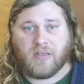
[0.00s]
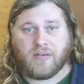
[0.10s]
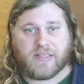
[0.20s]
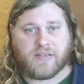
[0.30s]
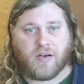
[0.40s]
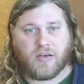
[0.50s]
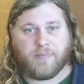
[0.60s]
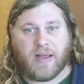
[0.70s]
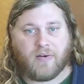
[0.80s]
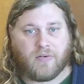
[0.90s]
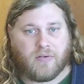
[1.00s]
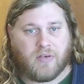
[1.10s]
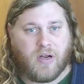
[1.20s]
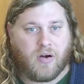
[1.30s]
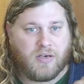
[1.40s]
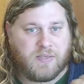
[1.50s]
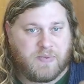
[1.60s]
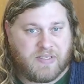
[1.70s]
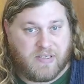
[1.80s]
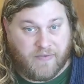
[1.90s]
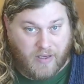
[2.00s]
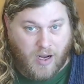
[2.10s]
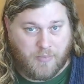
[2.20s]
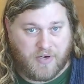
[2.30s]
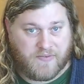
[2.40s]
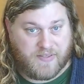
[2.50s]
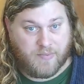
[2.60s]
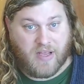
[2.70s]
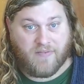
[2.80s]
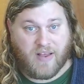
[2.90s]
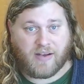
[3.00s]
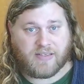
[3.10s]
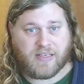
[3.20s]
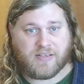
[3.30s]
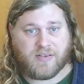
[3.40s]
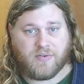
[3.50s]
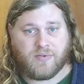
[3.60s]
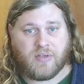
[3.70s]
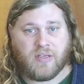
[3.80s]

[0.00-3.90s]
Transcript: let's talk about our specific operatives that we have access to.